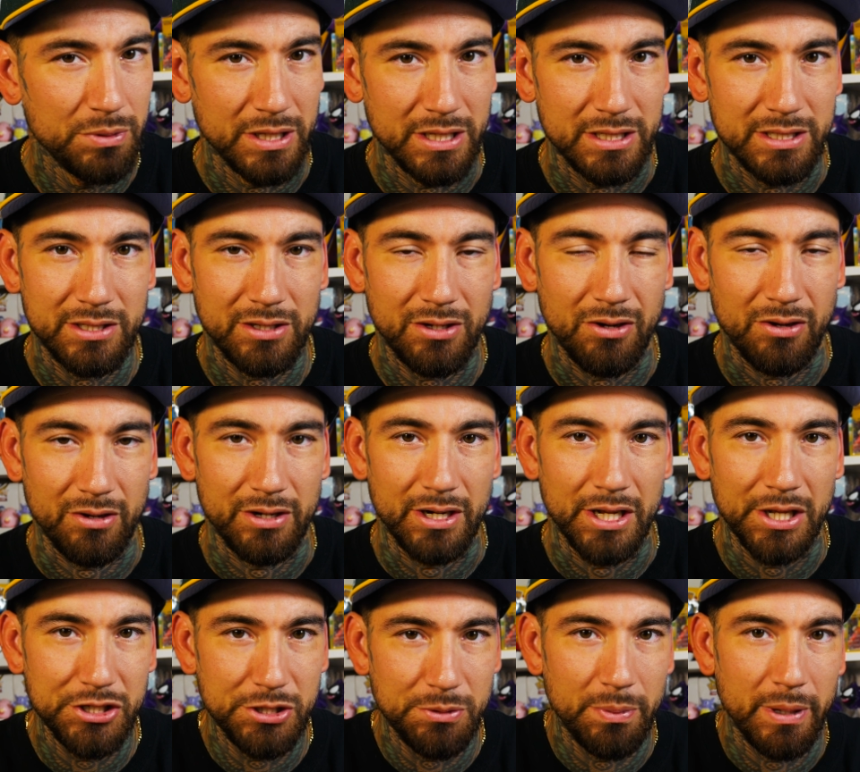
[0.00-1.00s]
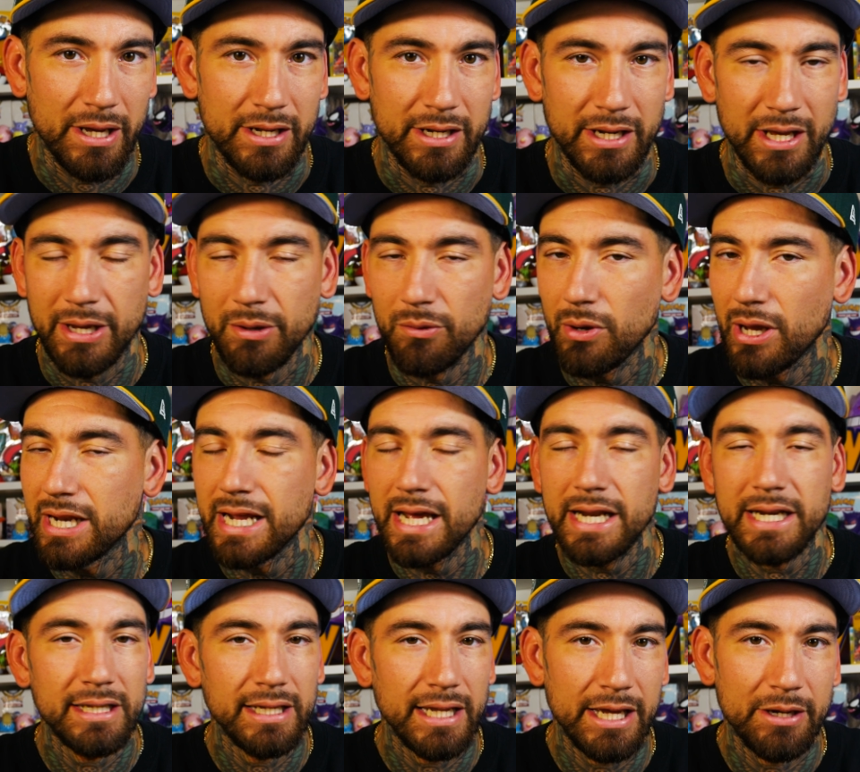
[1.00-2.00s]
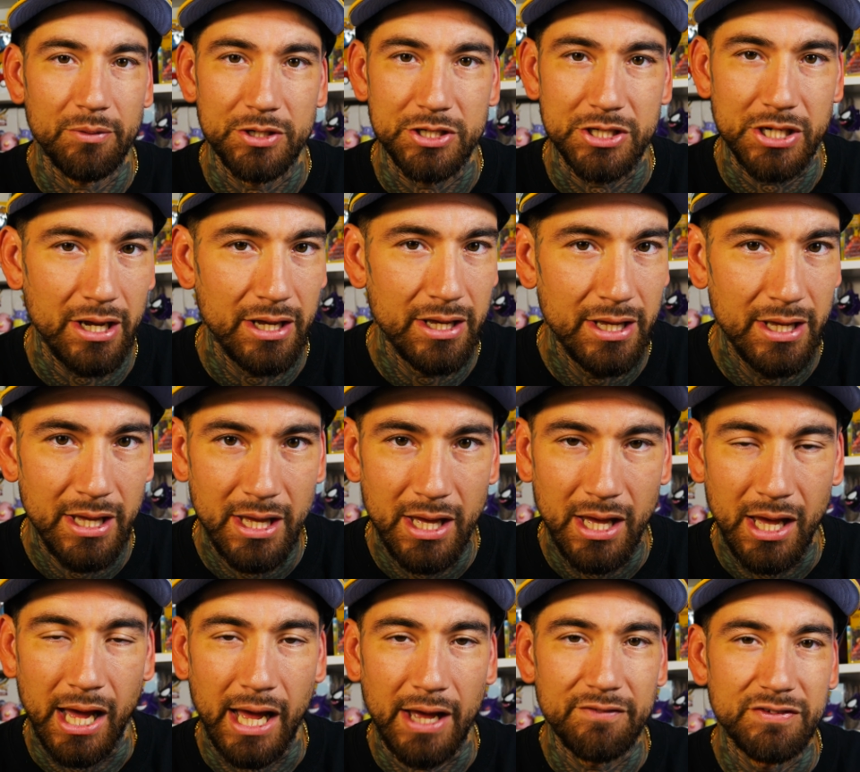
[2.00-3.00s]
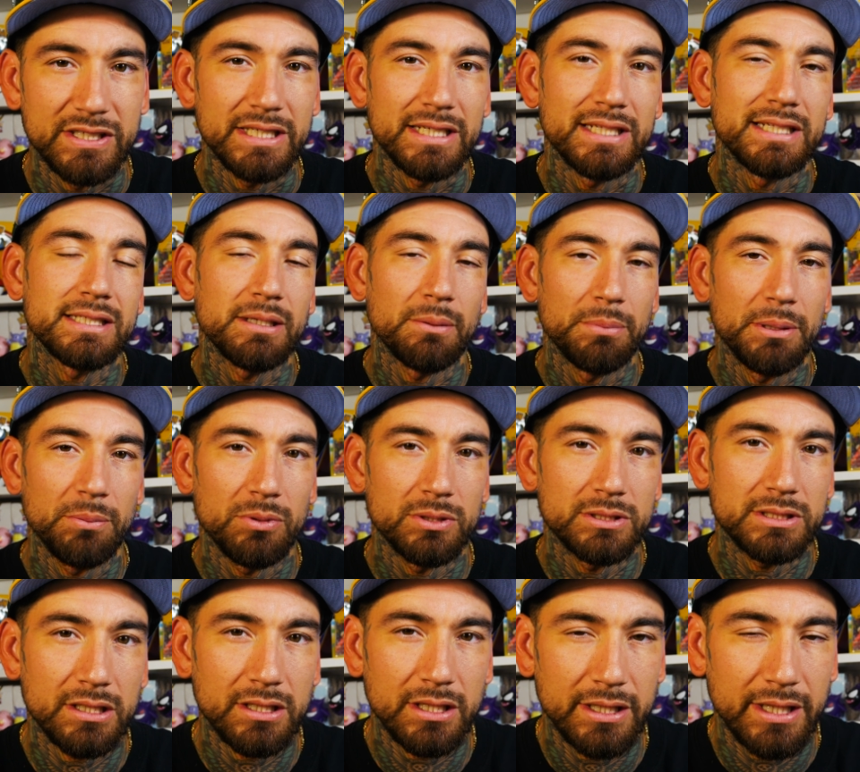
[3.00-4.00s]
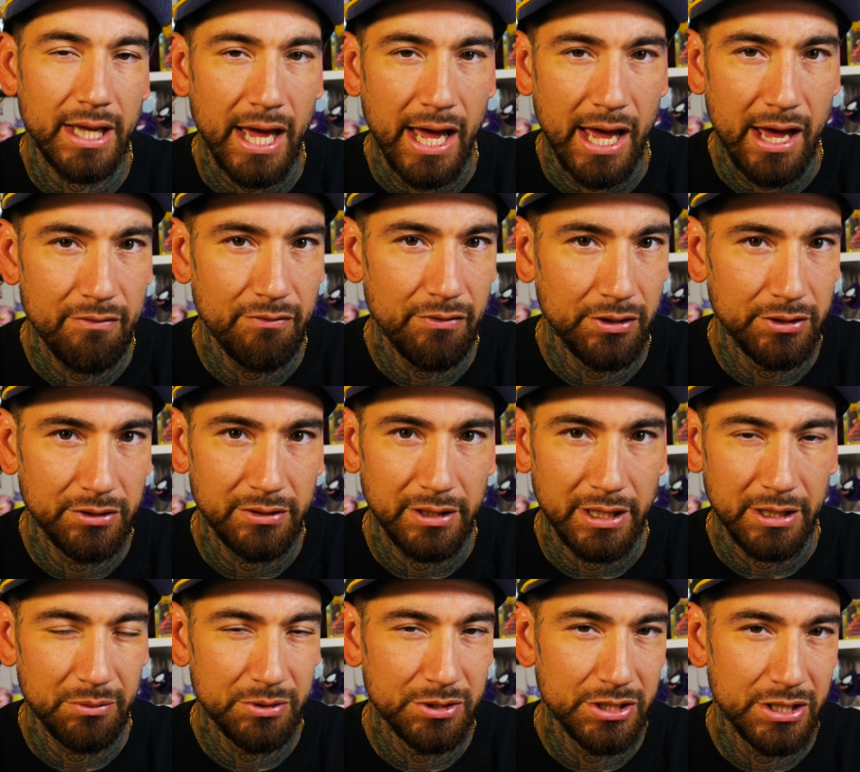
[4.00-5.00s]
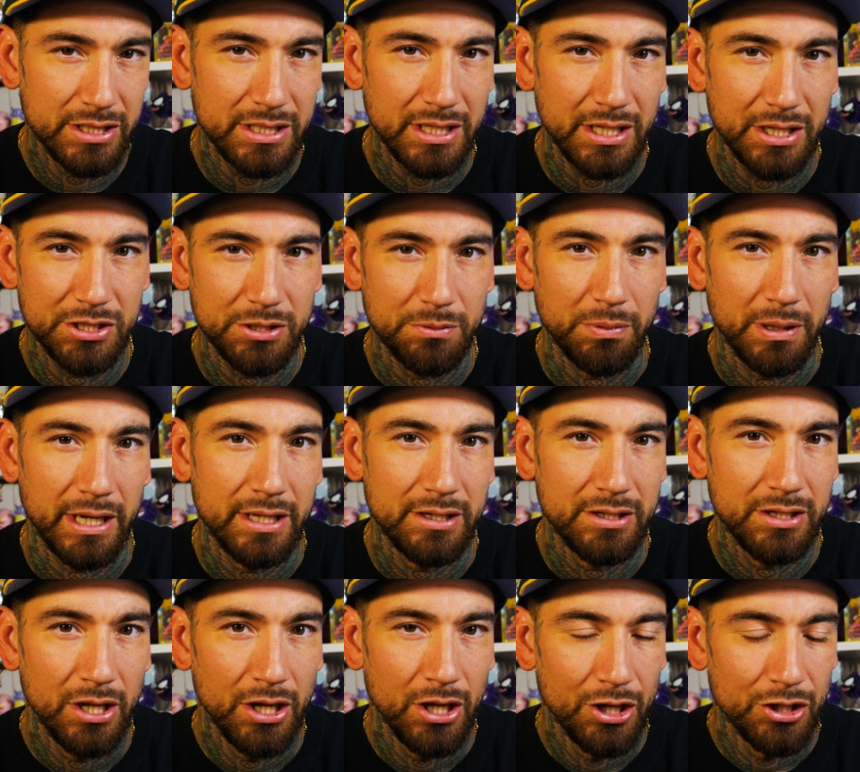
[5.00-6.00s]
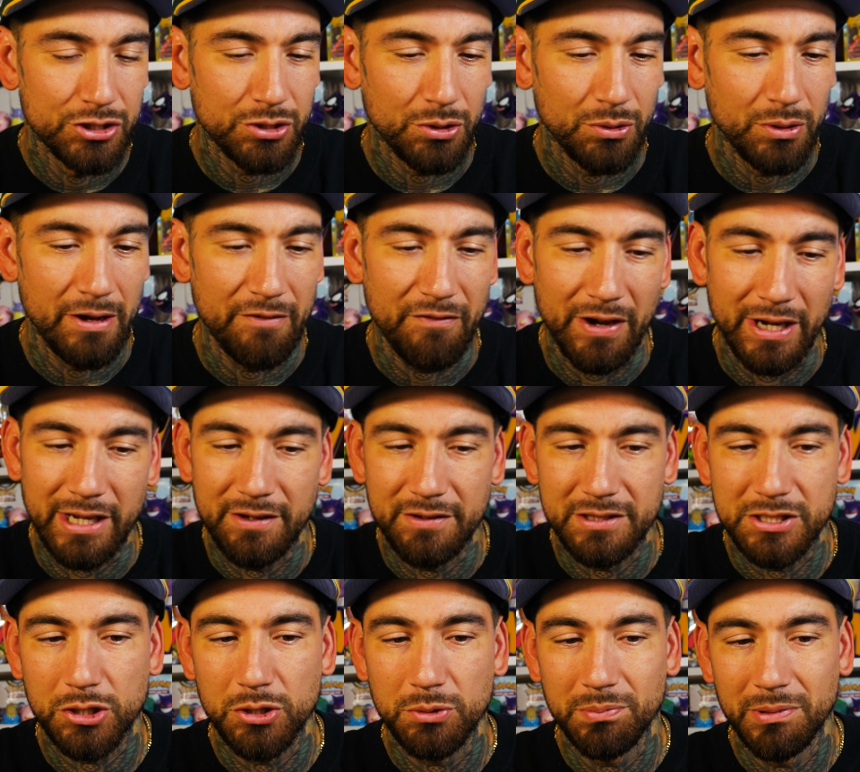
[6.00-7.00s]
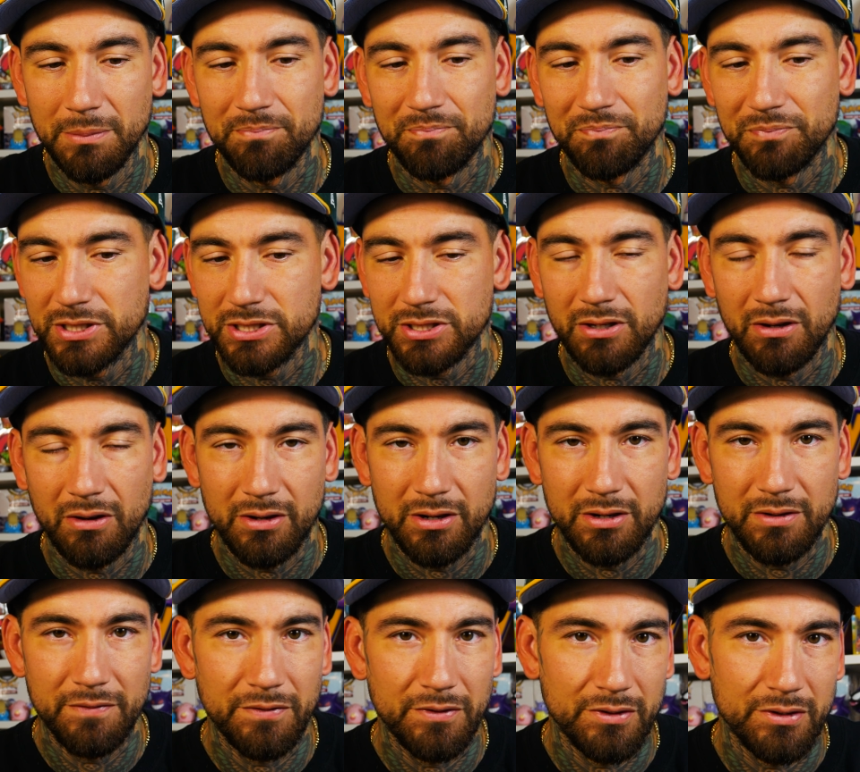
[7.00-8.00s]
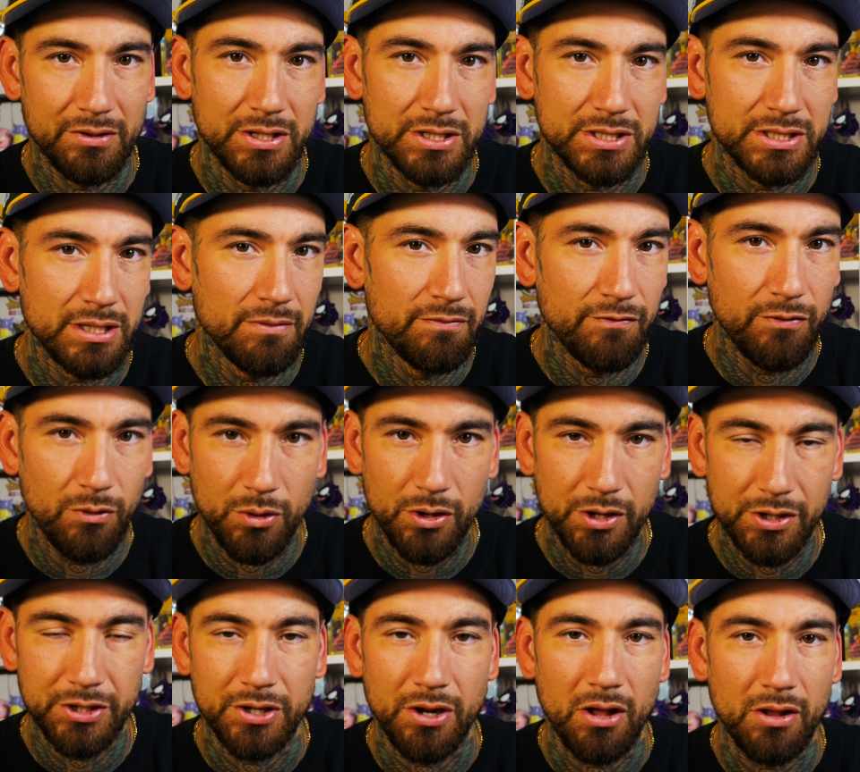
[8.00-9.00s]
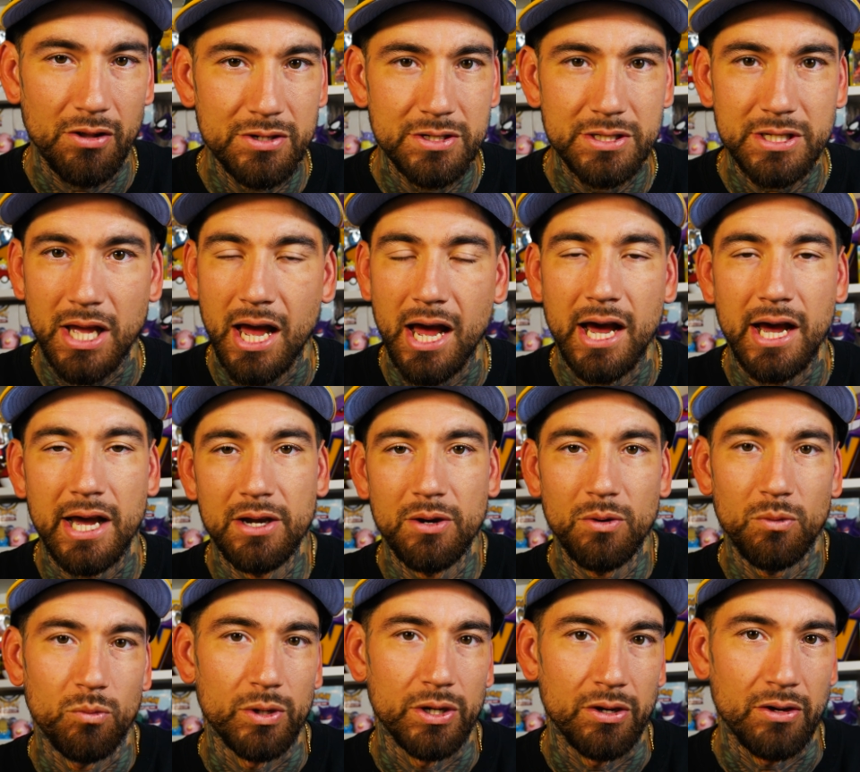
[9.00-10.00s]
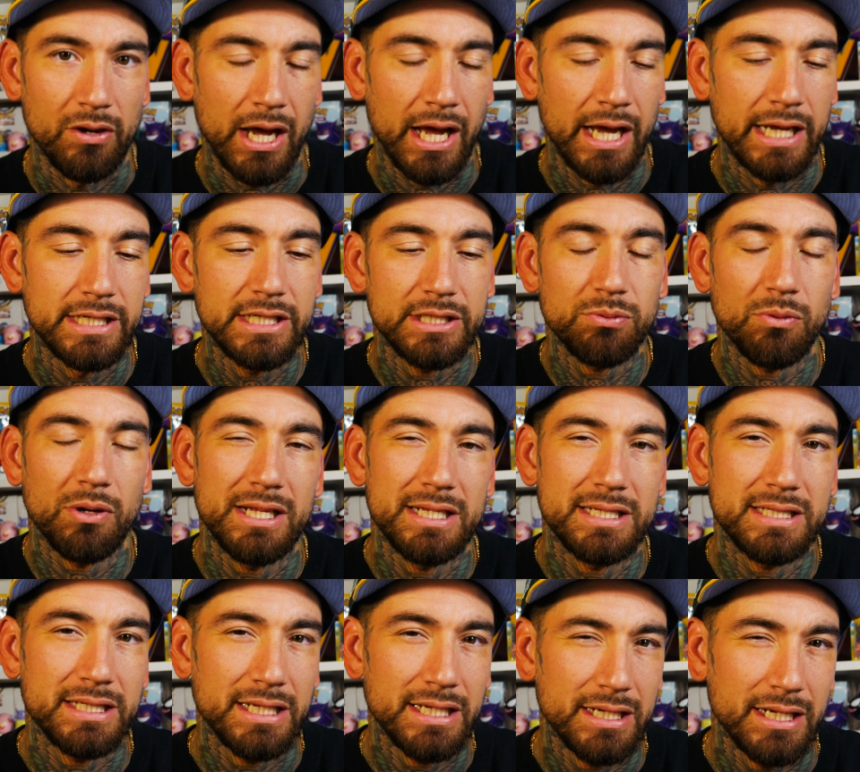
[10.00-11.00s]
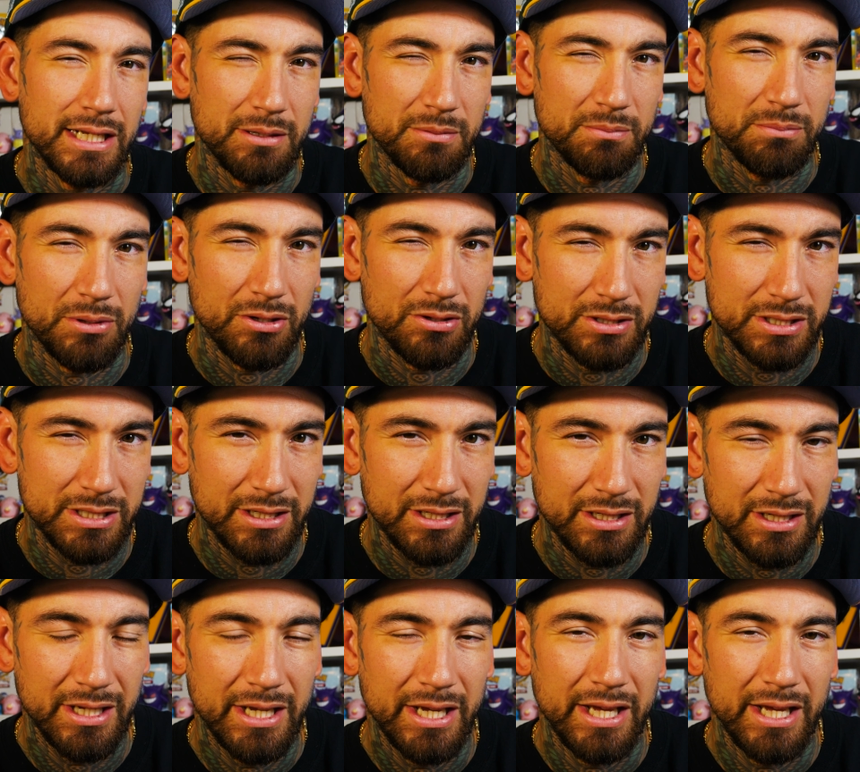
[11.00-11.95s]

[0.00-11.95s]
this card in Japan, in any language. I've seen some people say that they have other languages in Japan. So if I could scoop up this card for the sub four hundred dollars, I will. I just want to see it in person,